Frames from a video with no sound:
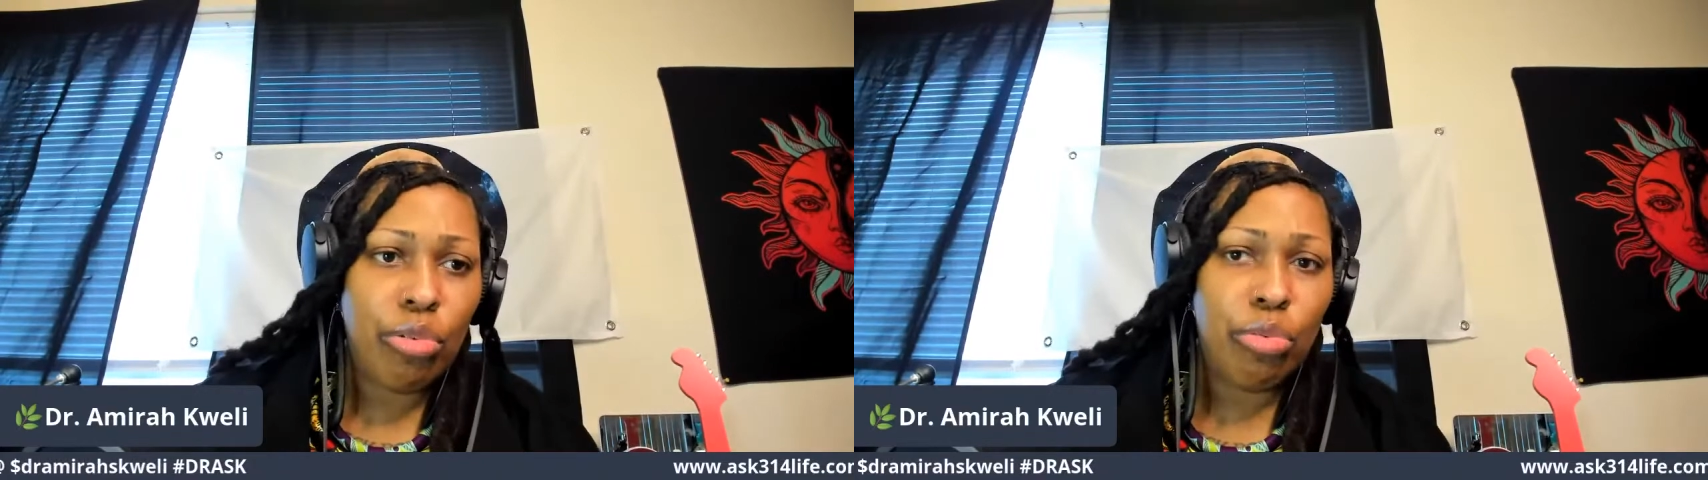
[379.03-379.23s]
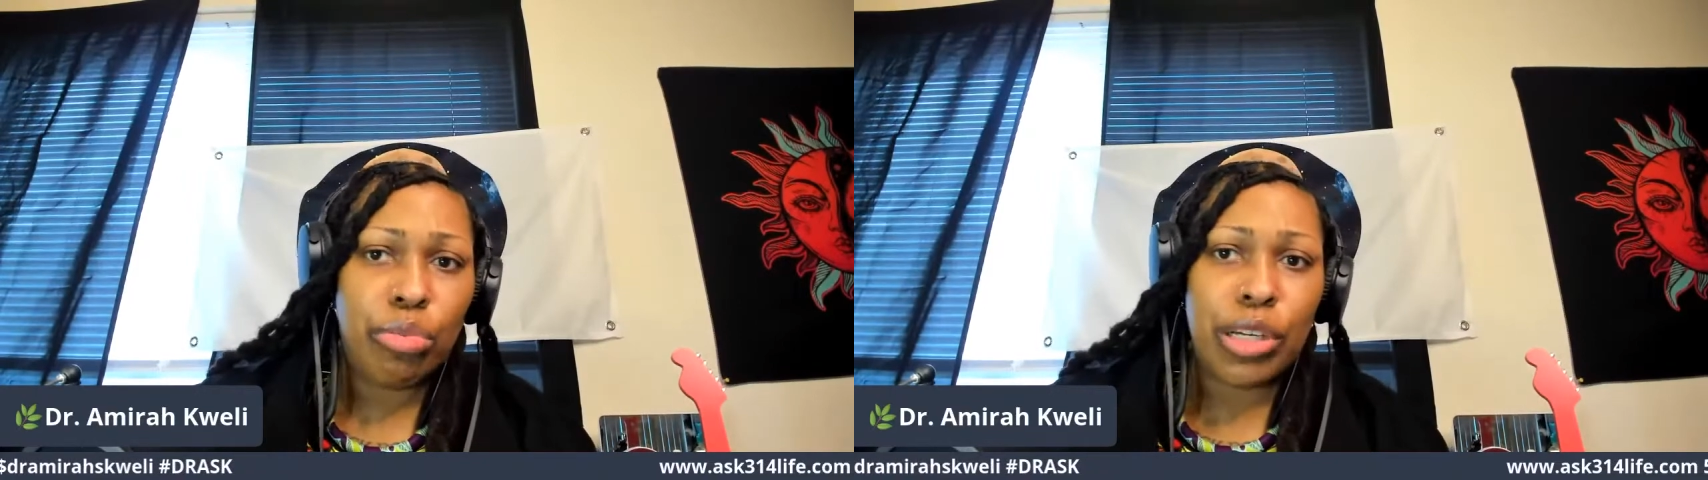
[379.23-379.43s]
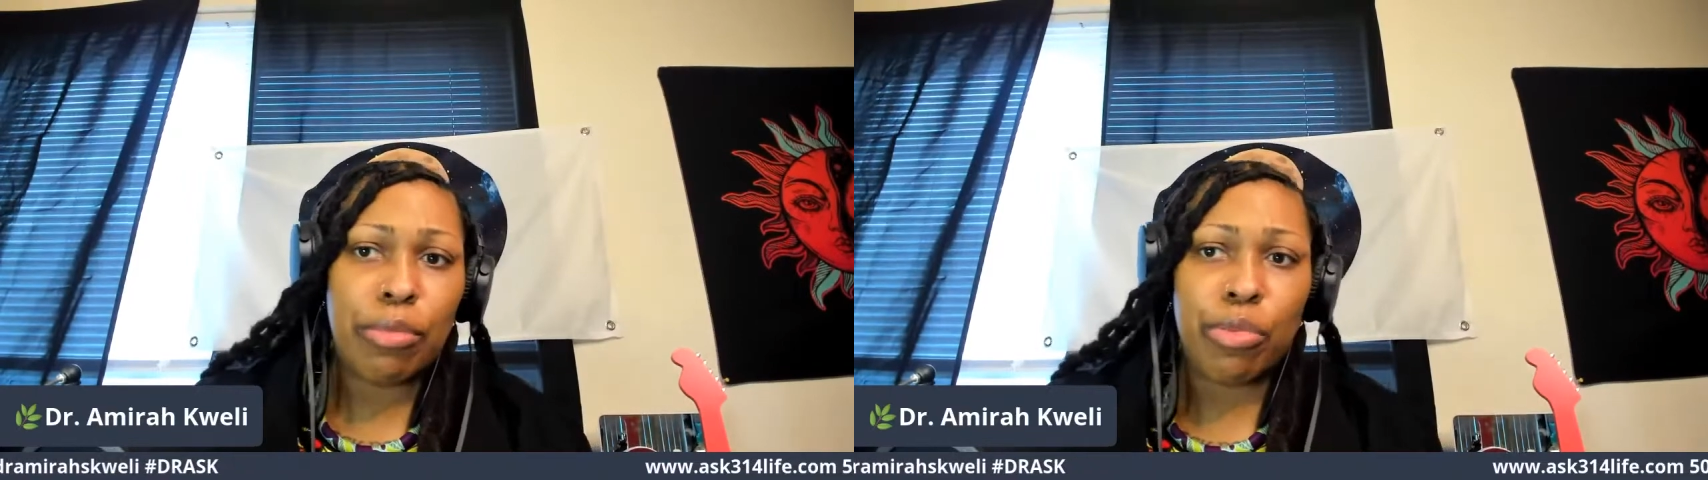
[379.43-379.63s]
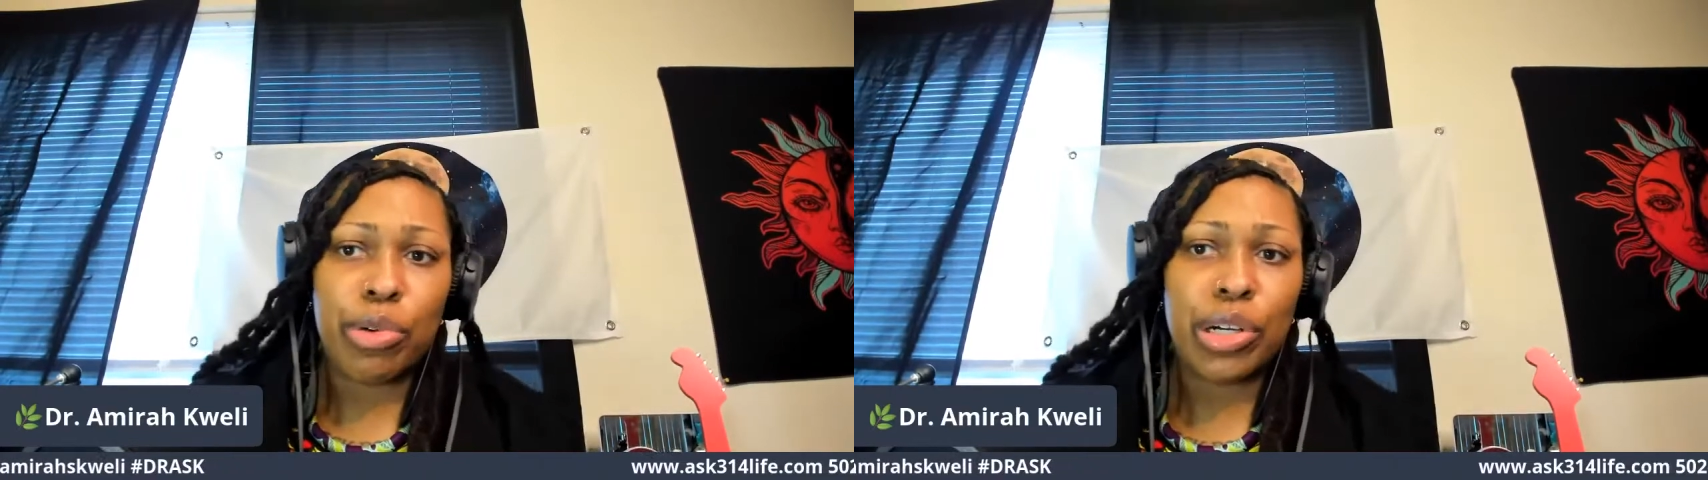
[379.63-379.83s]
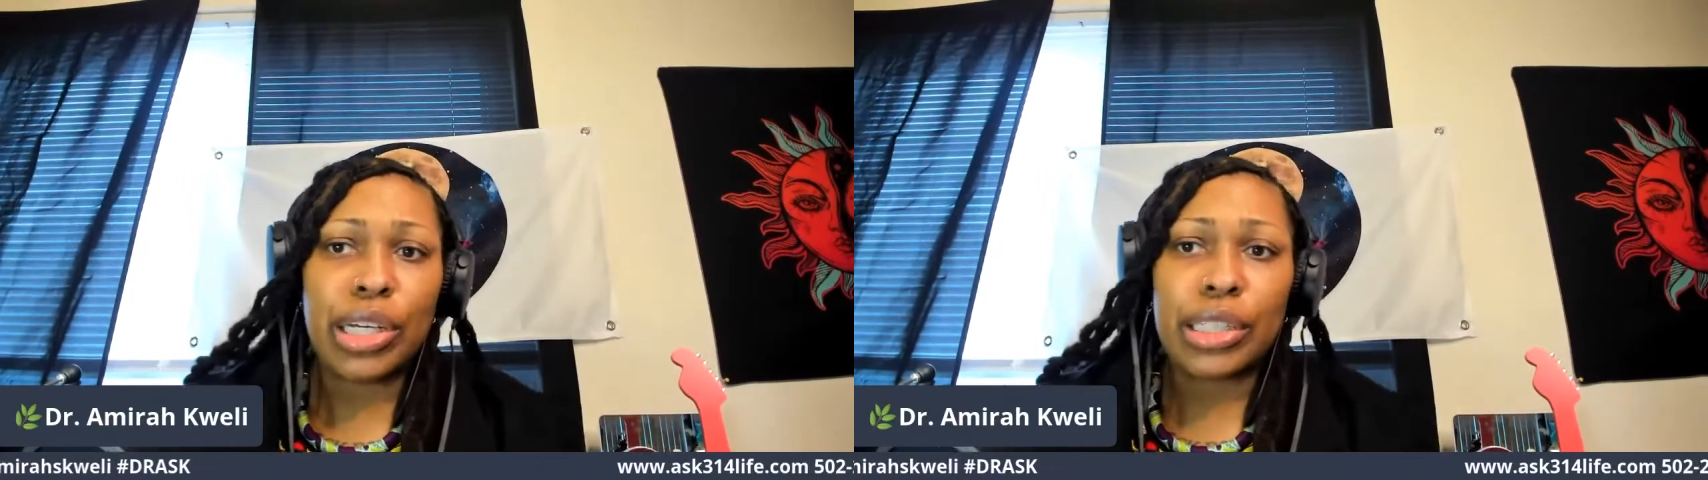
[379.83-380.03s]
Number
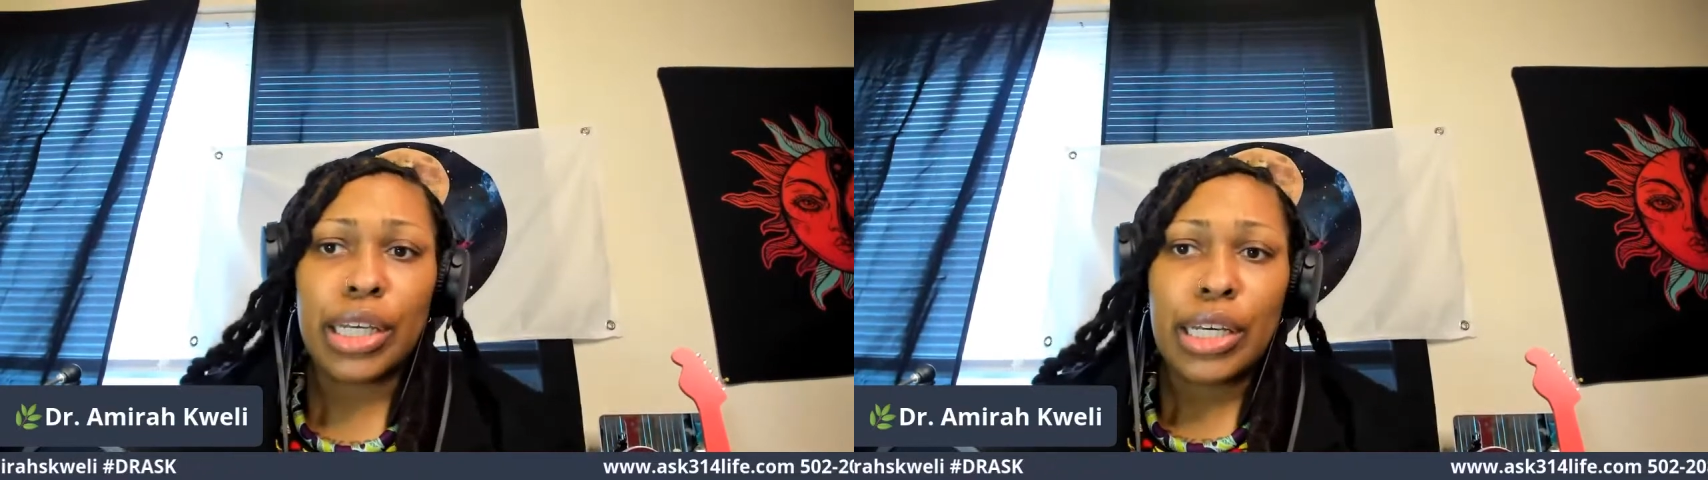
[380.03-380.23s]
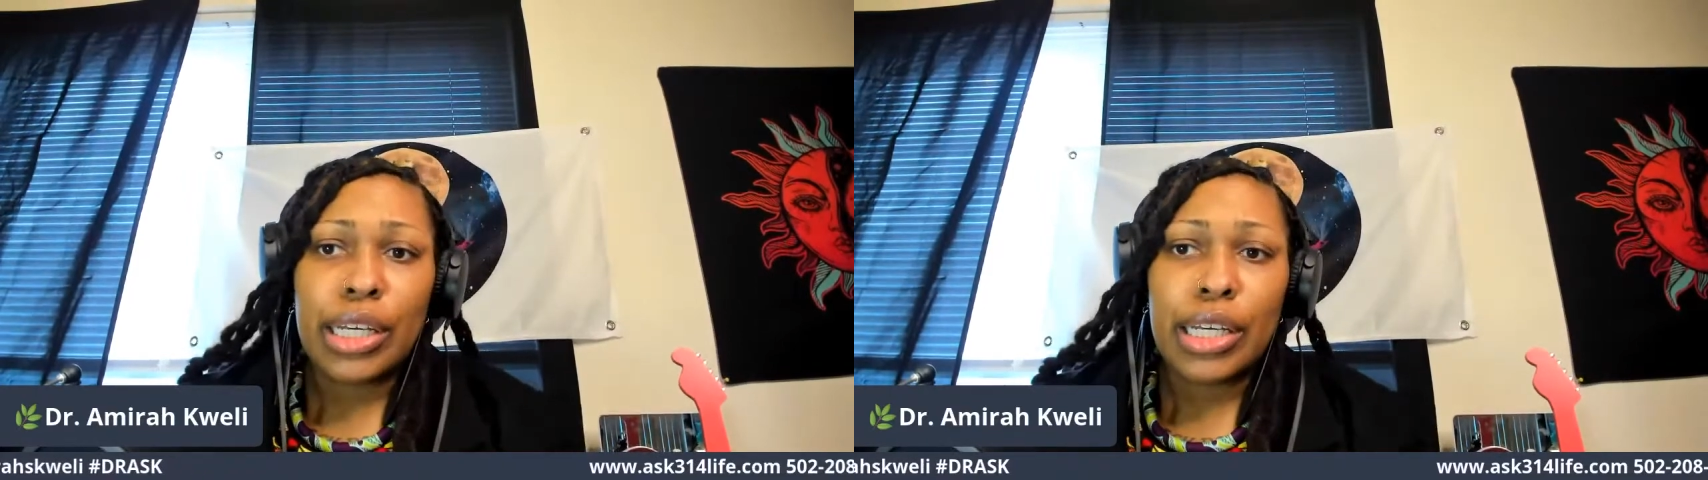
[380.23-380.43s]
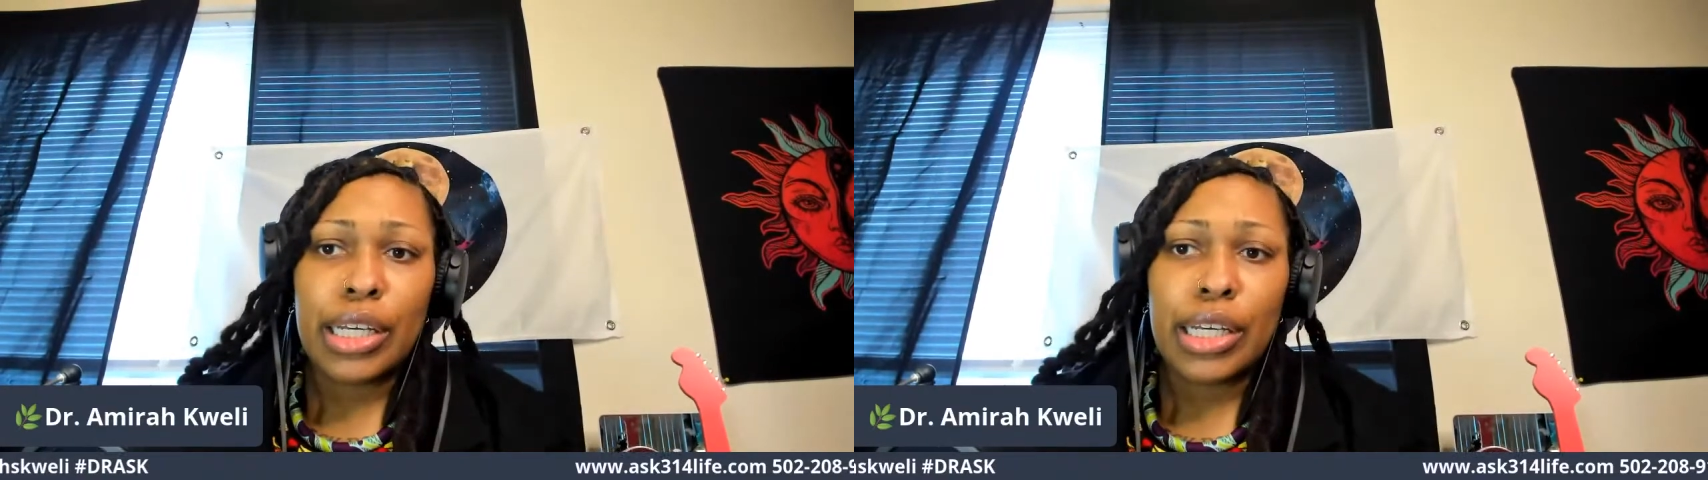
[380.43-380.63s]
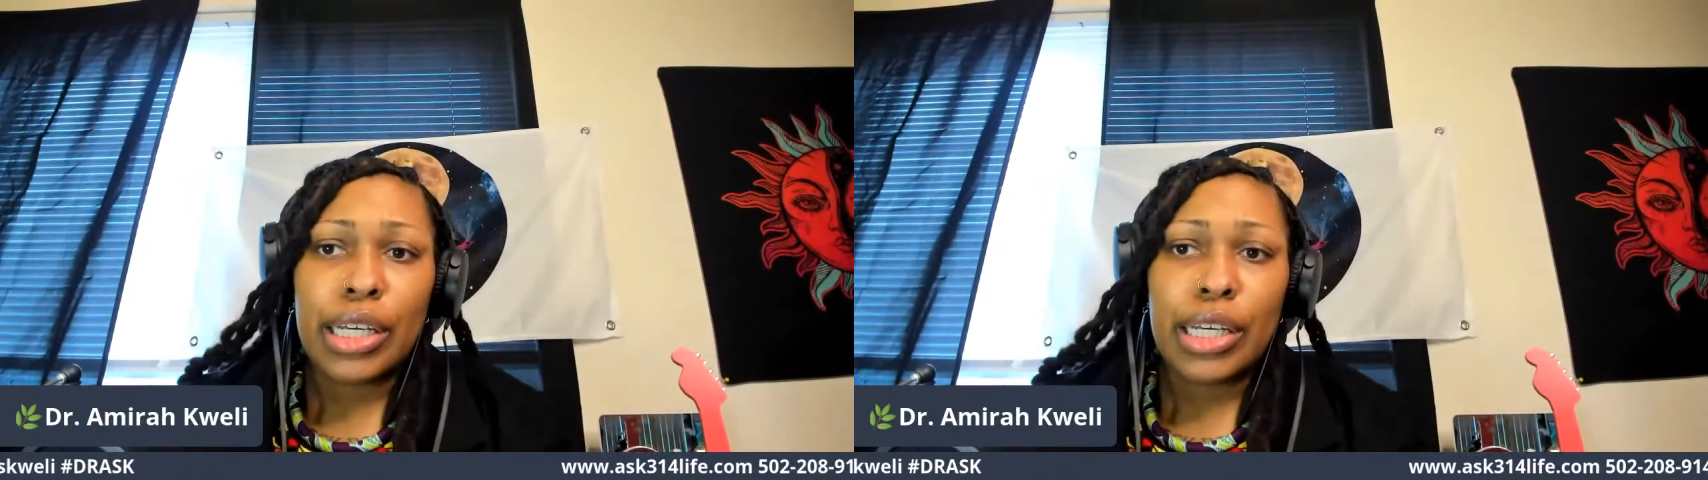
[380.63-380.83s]
one, this